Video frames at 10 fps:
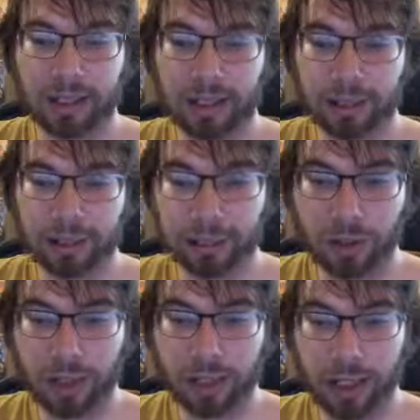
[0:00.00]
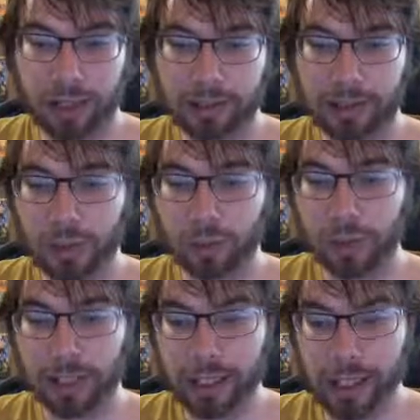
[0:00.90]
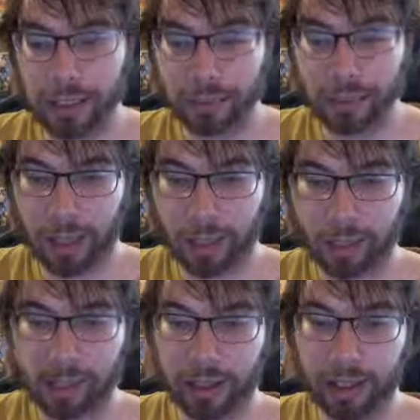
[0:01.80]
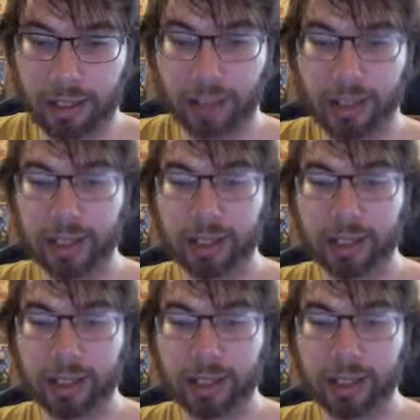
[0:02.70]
You can only summon it with the Eye of Timaeus anyway.